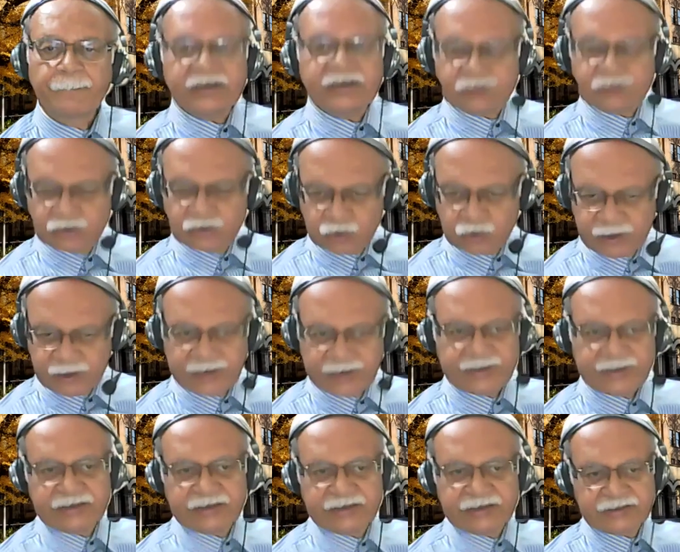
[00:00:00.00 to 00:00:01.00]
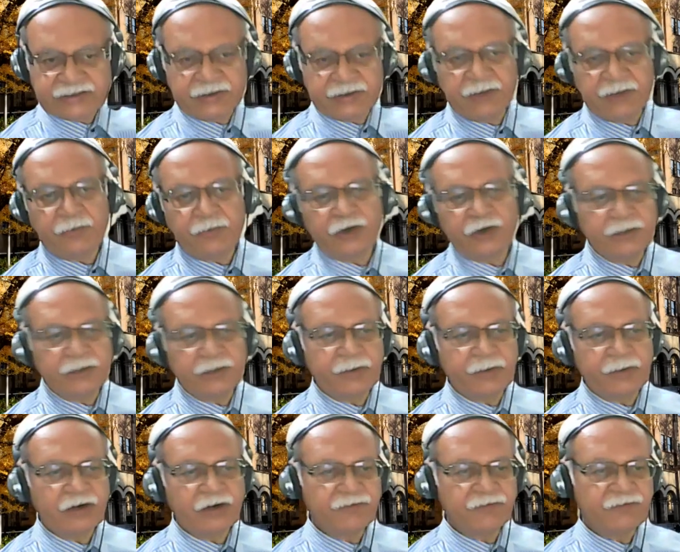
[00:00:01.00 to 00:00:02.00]
also correct. That's an important part
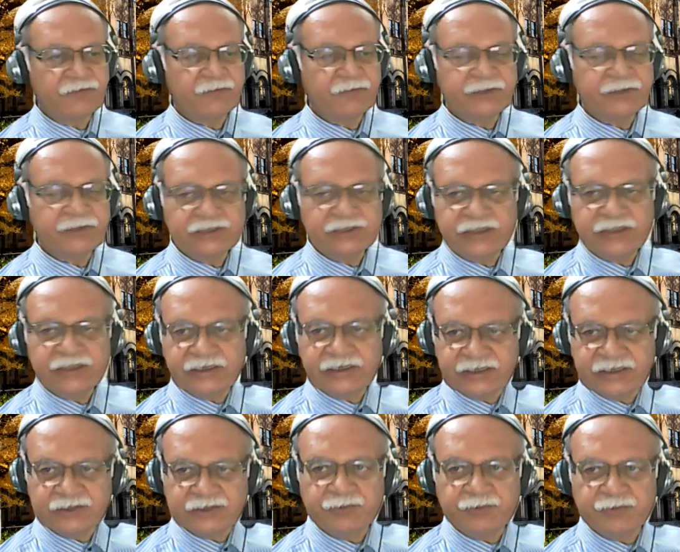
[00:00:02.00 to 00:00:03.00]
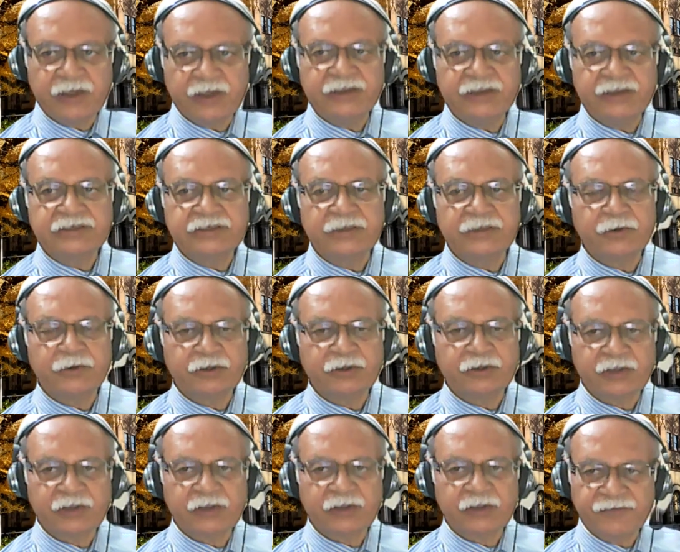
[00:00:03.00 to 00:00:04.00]
of information, that yes, there is about
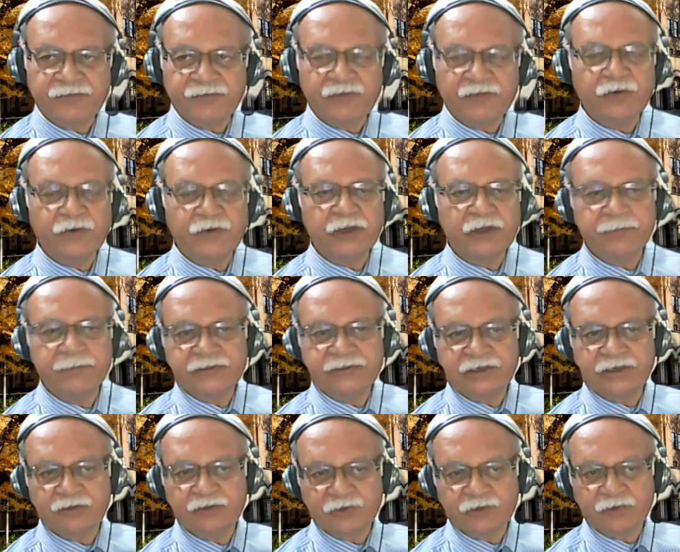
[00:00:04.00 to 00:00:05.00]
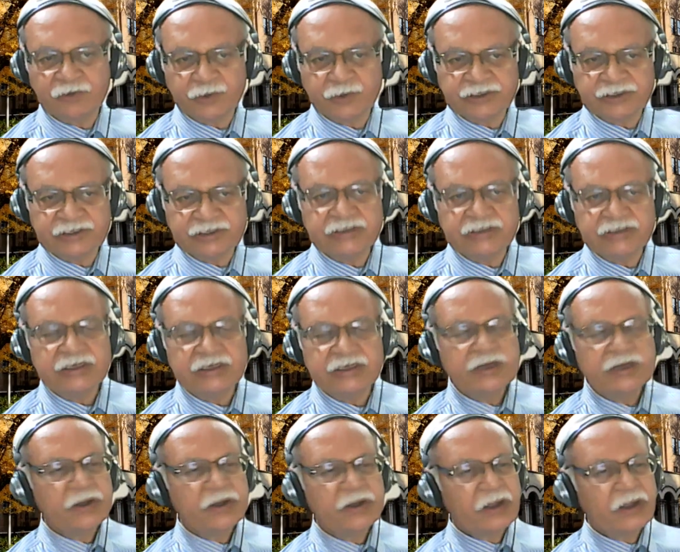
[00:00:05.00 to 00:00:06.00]
35-40% of the questions,
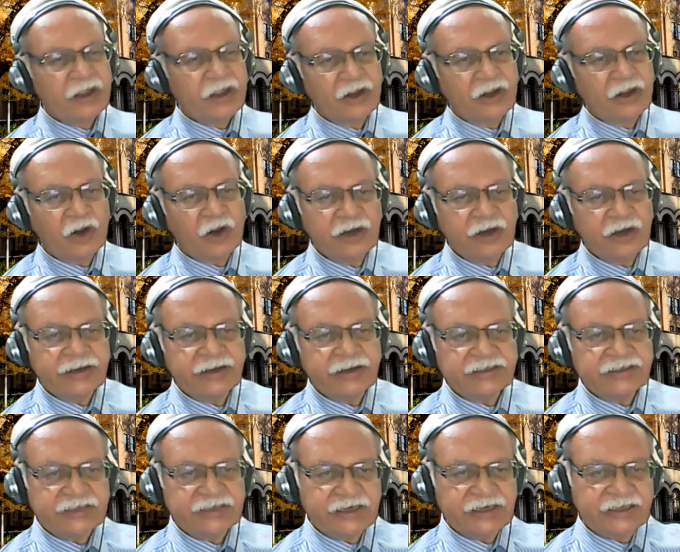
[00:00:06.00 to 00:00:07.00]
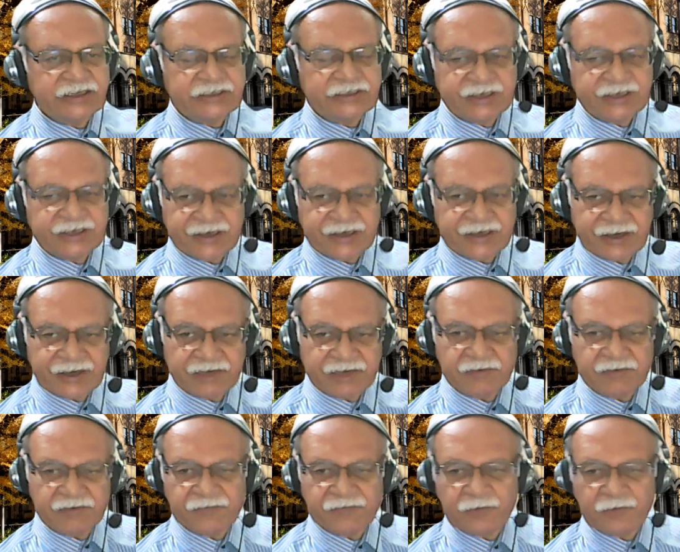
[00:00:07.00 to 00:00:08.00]
not necessarily straight
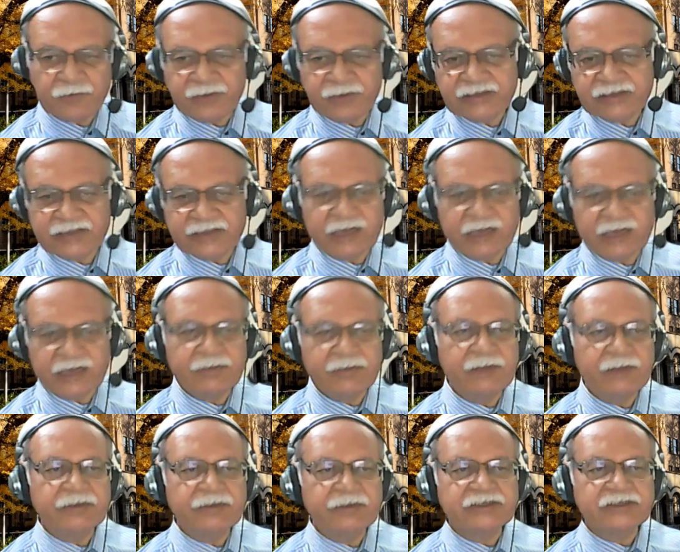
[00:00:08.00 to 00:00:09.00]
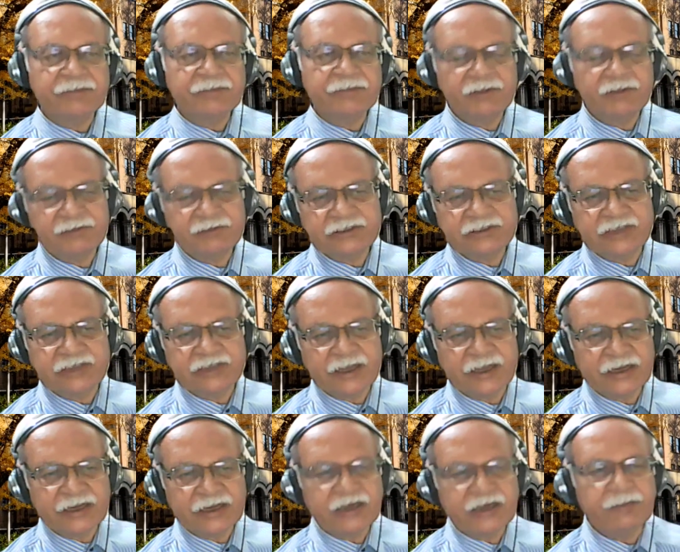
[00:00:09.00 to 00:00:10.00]
away from the assignment, but something which is
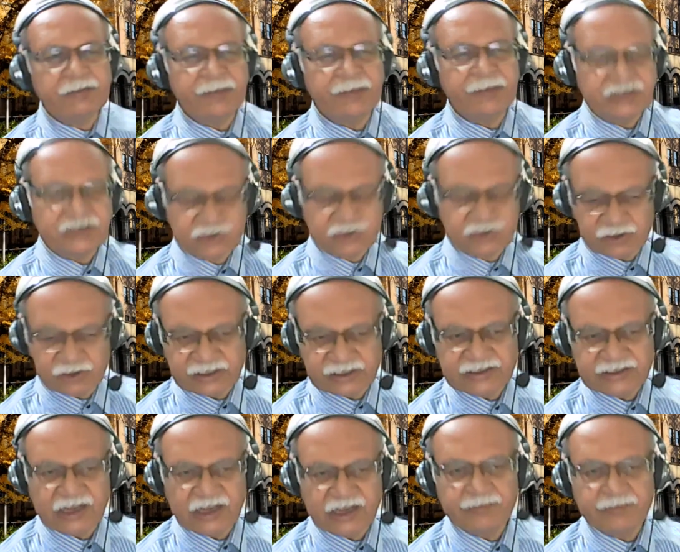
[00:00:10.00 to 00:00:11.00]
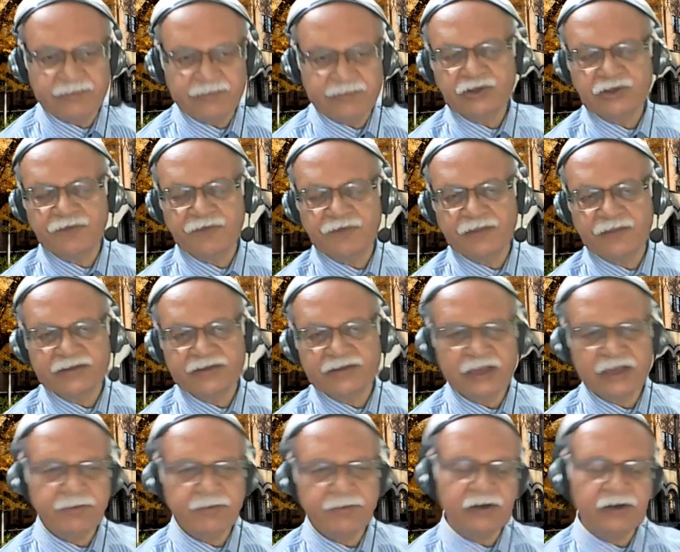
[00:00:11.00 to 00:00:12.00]
directly based on the assignment. So if the
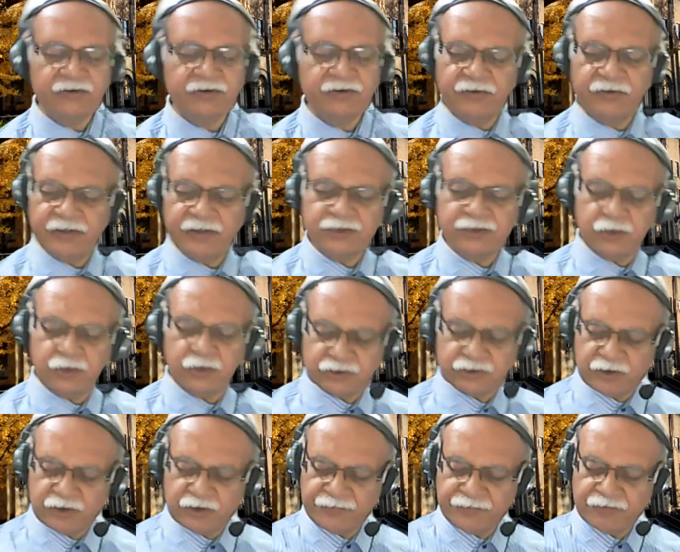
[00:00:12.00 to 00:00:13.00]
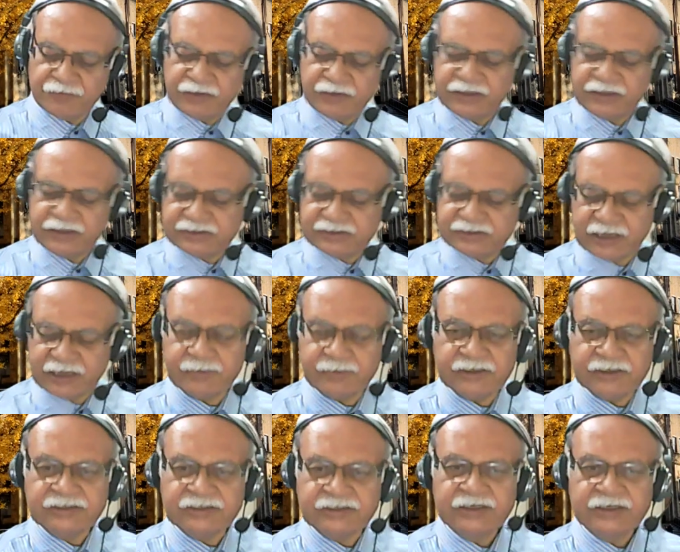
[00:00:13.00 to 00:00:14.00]
assignment, that's what. So if you have done the
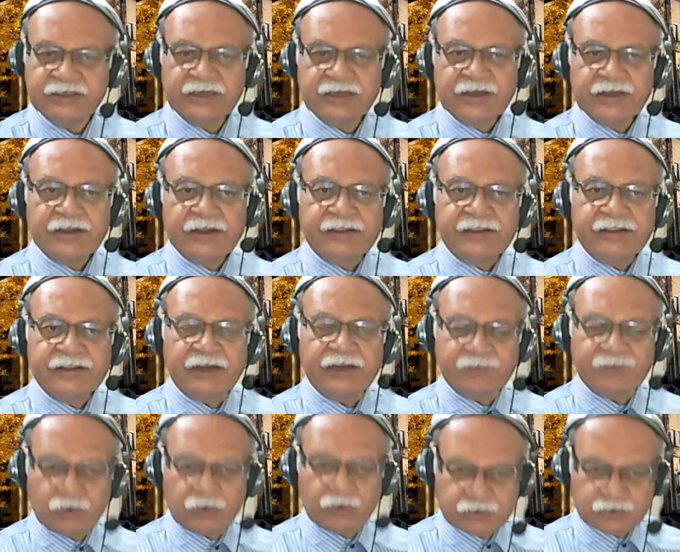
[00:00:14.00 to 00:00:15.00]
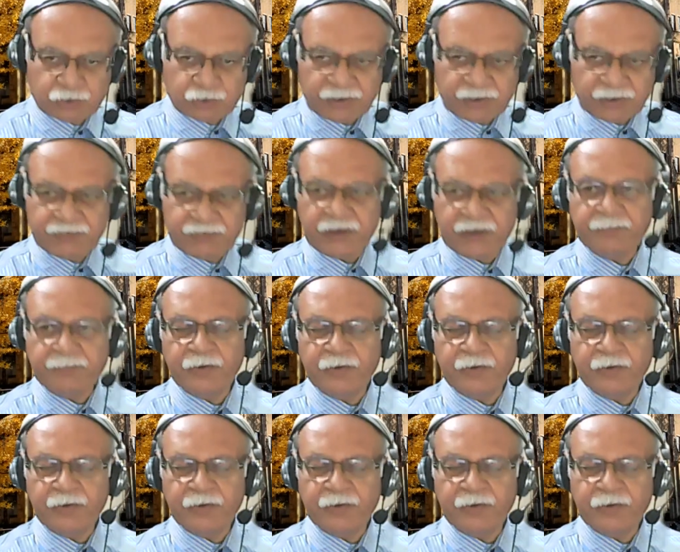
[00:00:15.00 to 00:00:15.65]
assignments, that will also be a very